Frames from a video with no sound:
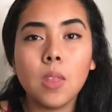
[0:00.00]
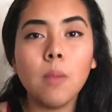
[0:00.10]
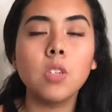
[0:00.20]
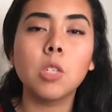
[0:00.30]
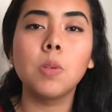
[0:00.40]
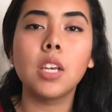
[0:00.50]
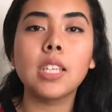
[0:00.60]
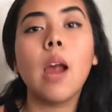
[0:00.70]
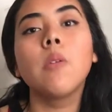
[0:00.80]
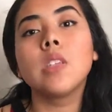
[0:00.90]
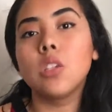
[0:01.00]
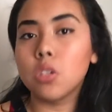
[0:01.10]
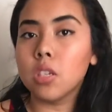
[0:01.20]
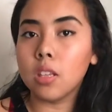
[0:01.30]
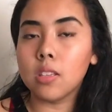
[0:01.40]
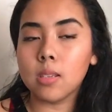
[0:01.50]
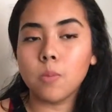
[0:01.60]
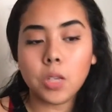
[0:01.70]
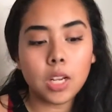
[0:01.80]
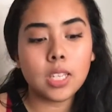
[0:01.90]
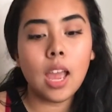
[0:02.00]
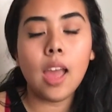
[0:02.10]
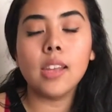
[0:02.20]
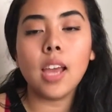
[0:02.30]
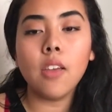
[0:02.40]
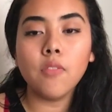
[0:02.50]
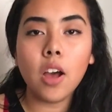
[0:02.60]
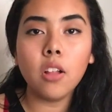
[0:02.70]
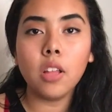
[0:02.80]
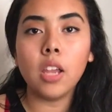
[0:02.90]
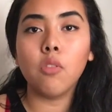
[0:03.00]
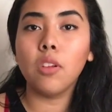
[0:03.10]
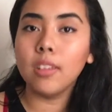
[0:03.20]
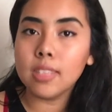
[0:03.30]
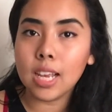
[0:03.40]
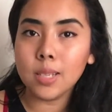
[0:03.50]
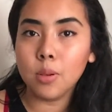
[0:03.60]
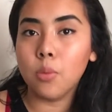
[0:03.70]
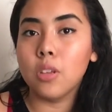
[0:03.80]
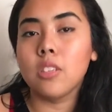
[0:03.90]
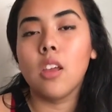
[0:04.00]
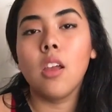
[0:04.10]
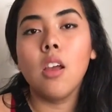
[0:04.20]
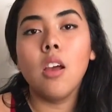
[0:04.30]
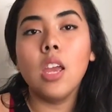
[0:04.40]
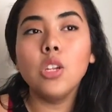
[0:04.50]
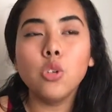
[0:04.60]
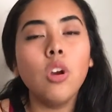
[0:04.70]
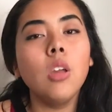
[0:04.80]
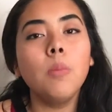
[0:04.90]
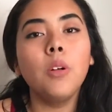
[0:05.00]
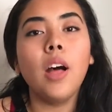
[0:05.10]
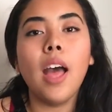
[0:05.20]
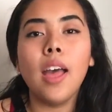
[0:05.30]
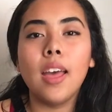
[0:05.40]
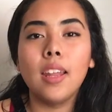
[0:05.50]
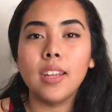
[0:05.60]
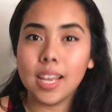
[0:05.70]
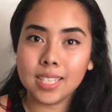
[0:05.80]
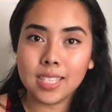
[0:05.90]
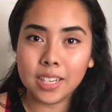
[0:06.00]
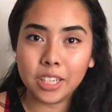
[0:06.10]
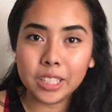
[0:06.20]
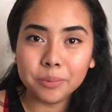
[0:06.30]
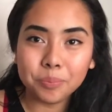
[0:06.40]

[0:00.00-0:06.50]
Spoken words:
them just because I was interested in the subject and I felt like reading the textbook was enjoyable and necessary.